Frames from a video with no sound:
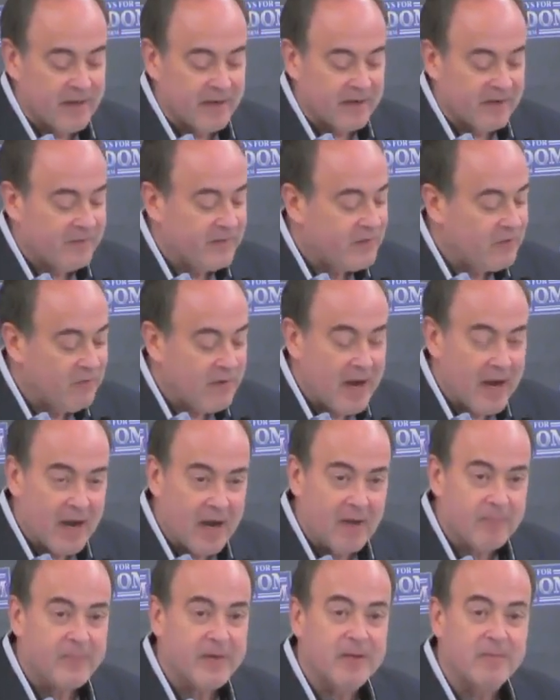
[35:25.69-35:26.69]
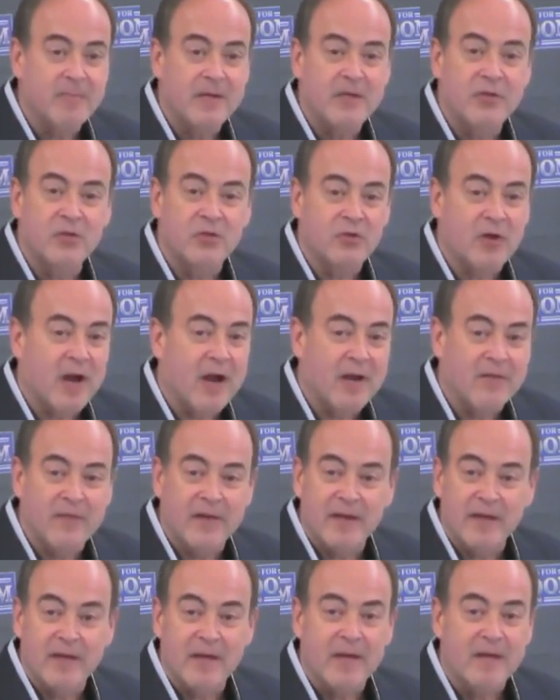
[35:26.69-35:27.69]
that if you happen to be
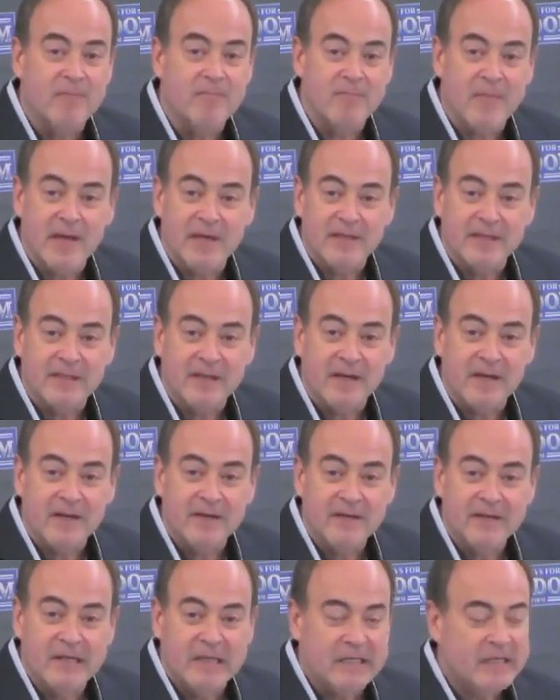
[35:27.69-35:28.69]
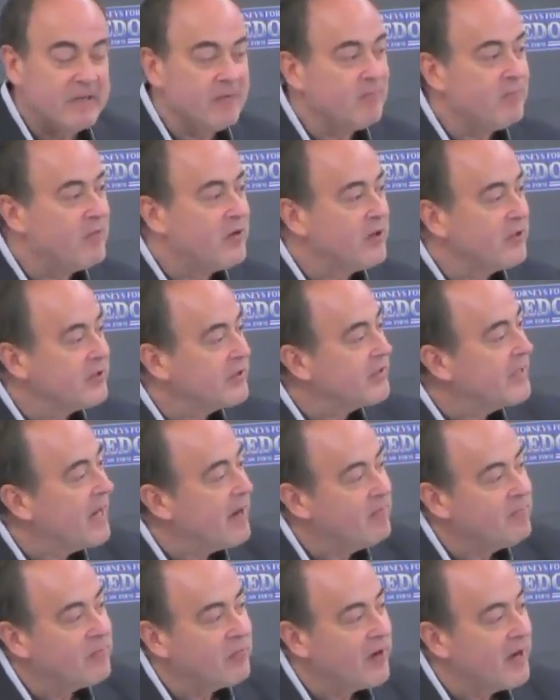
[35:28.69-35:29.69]
driving in Mesa, you push
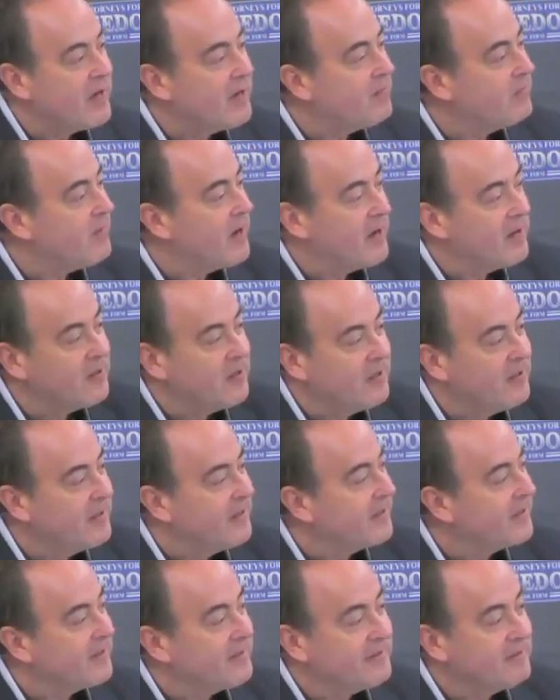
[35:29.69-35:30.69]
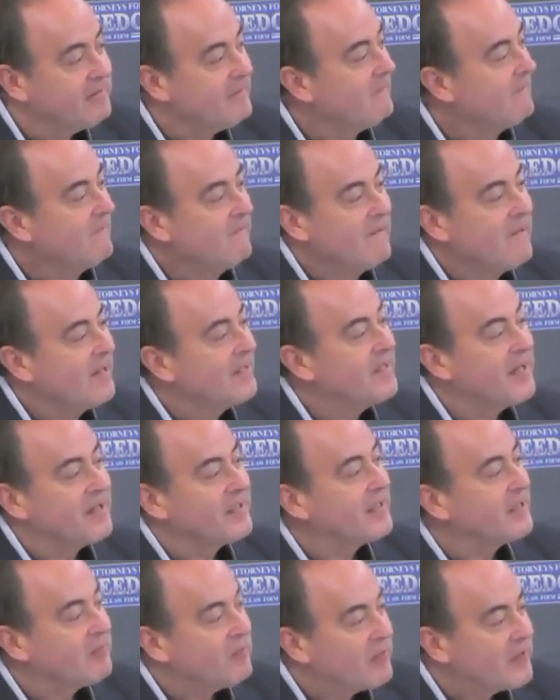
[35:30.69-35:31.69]
that brake pedal and it
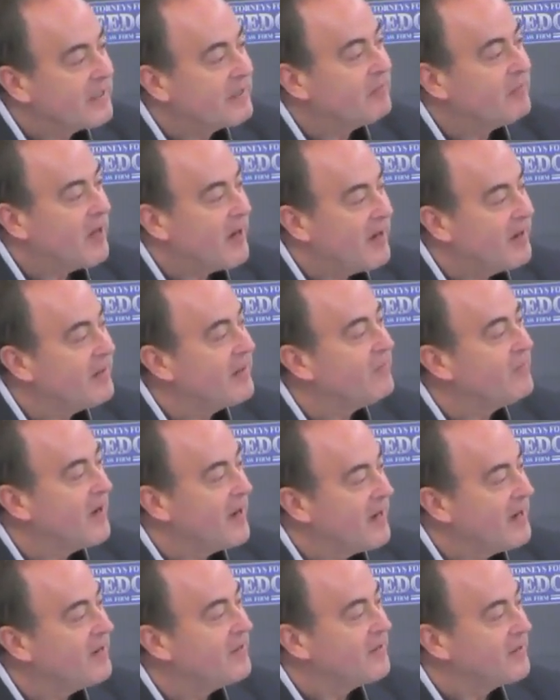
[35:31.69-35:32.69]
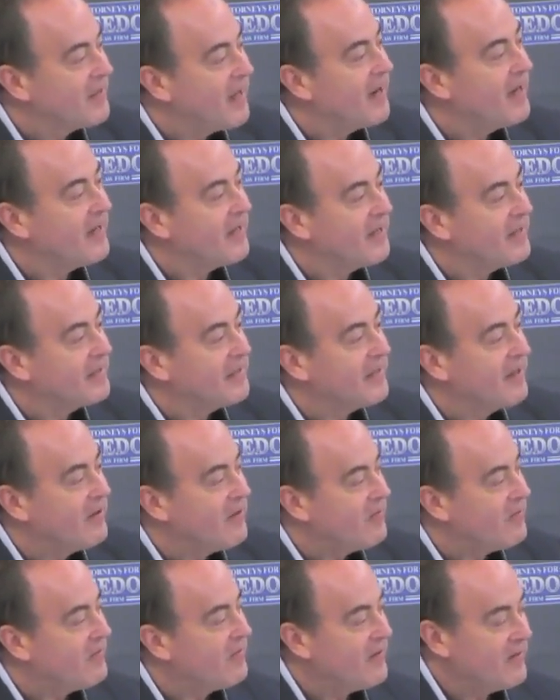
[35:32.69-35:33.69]
doesn't respond the way you'd like it
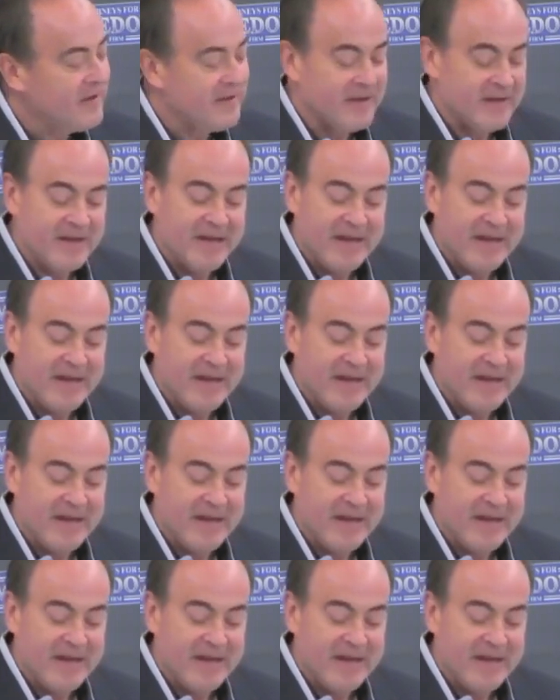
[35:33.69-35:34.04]
to,